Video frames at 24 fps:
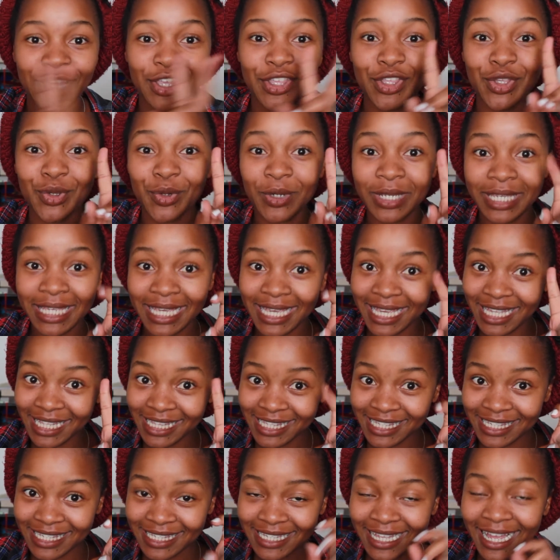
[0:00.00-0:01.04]
Your
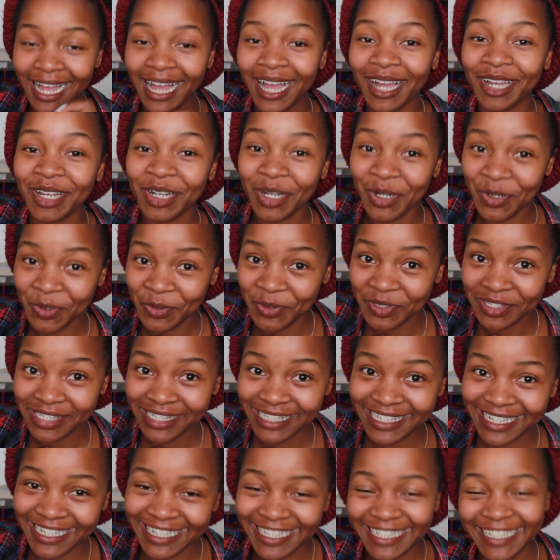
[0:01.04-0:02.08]
gates are
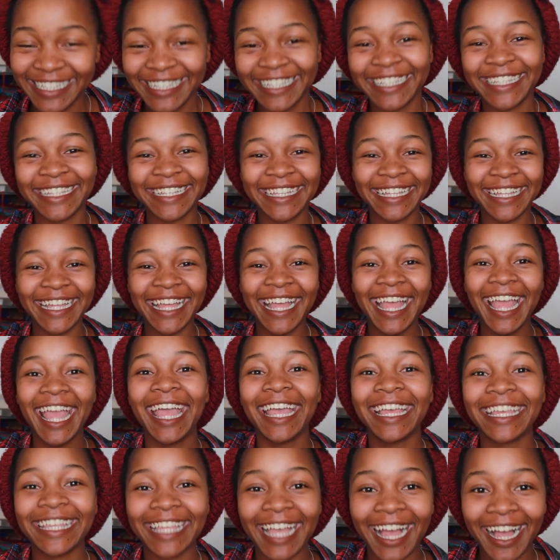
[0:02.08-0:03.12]
closed.
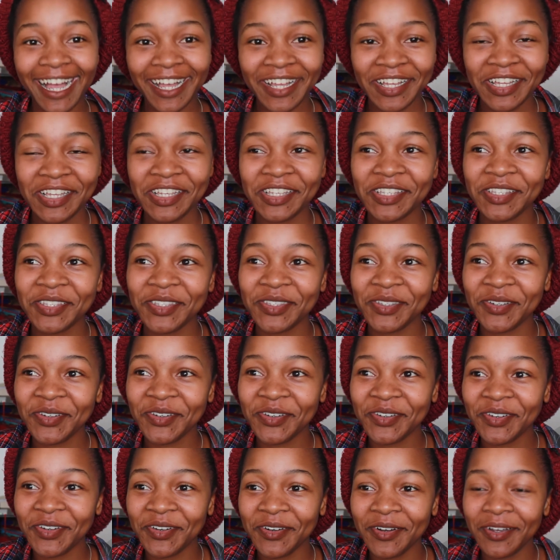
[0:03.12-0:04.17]
Yeah,
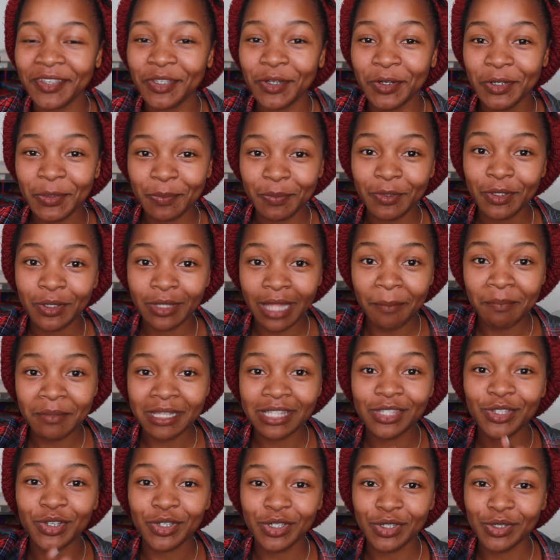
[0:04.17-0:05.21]
so that
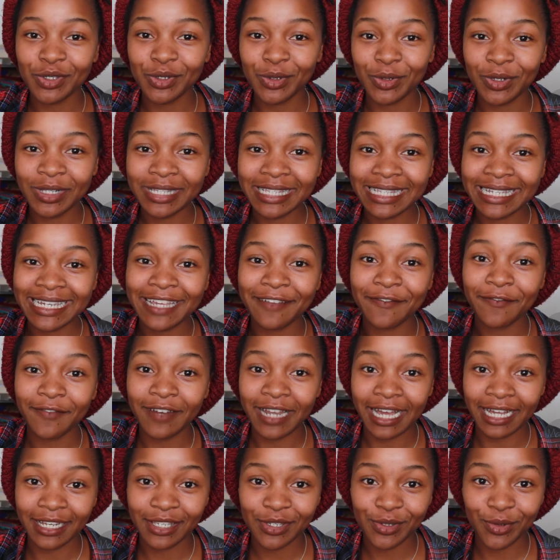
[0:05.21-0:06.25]
means your cuticles lay
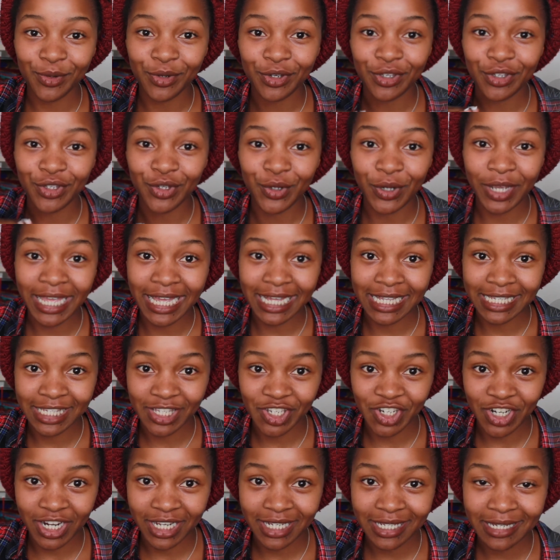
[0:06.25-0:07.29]
flat on your hair
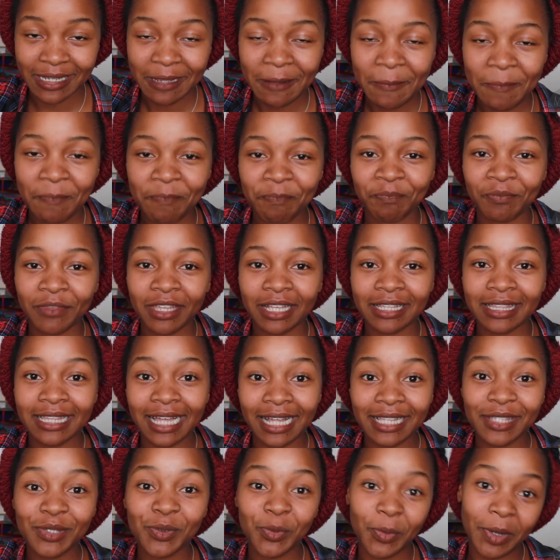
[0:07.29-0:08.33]
strand.
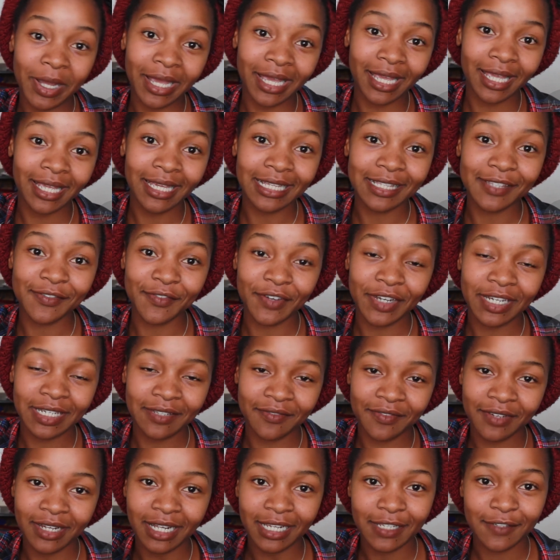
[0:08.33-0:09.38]
That's why it's very
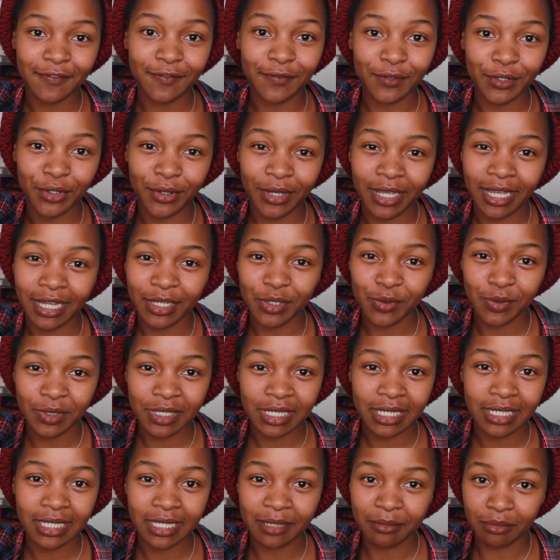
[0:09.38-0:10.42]
difficult for your hair to
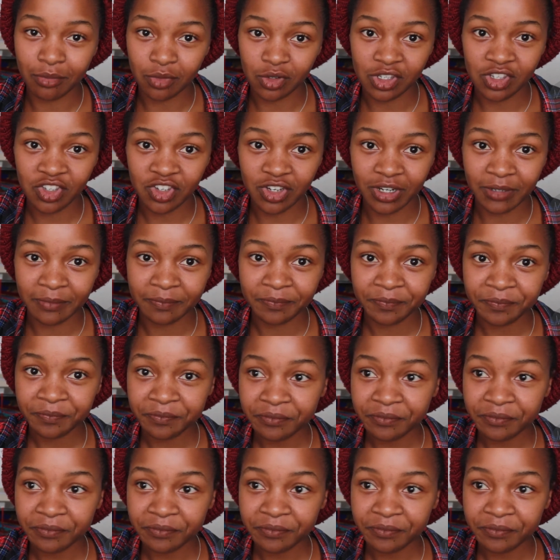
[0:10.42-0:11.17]
take in moisture.